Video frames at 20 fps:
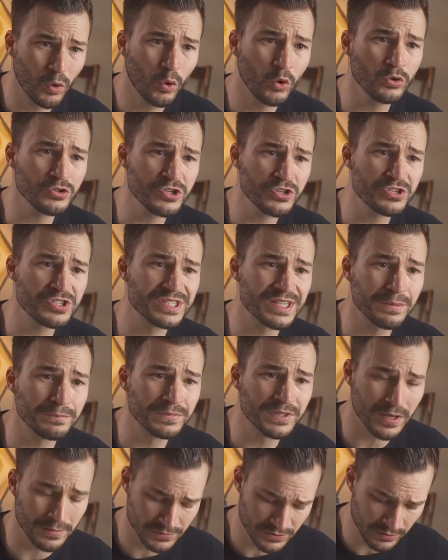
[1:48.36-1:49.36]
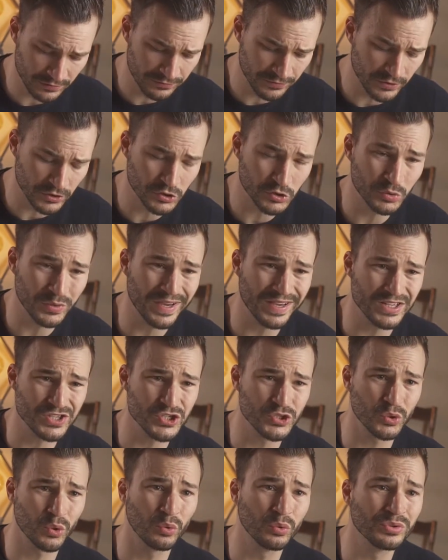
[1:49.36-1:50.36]
also sometimes referred to
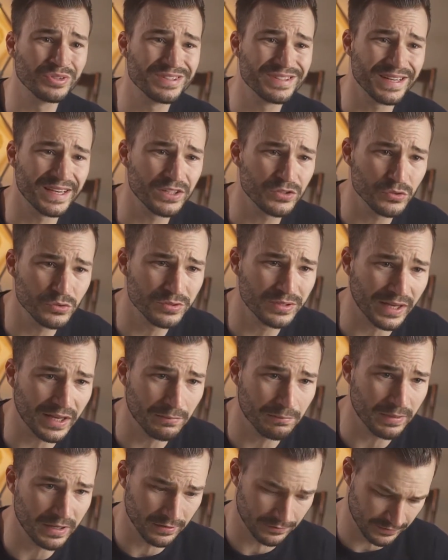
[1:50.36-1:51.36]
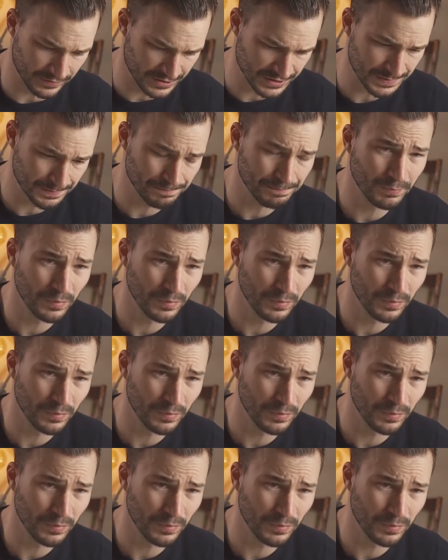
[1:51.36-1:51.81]
as your day-to-day benefits.